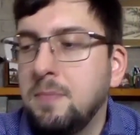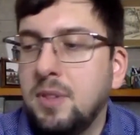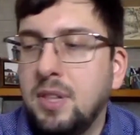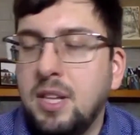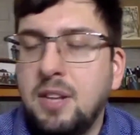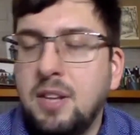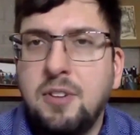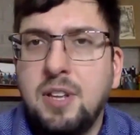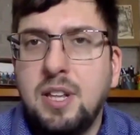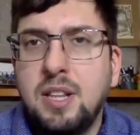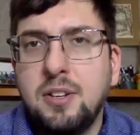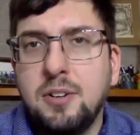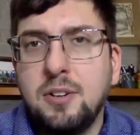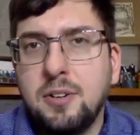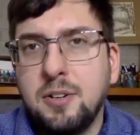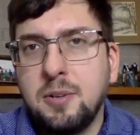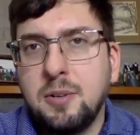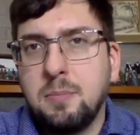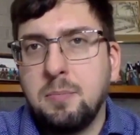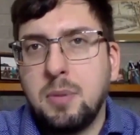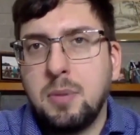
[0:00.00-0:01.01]

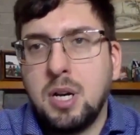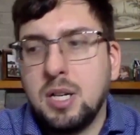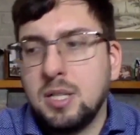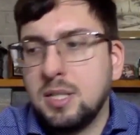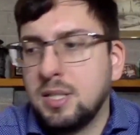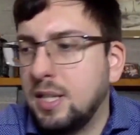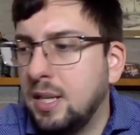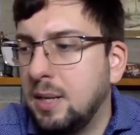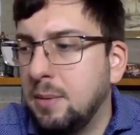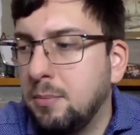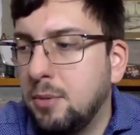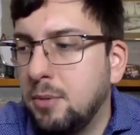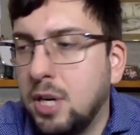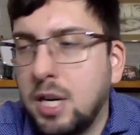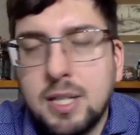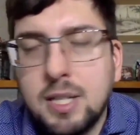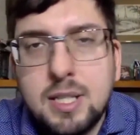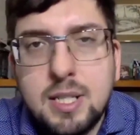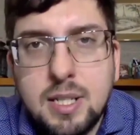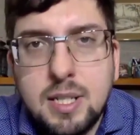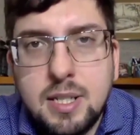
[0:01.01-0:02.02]
lavender, musk, and
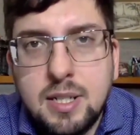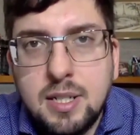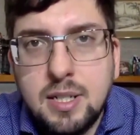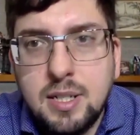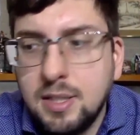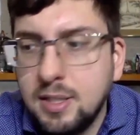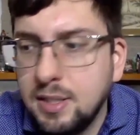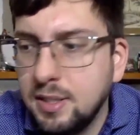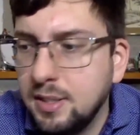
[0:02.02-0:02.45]
ambroxan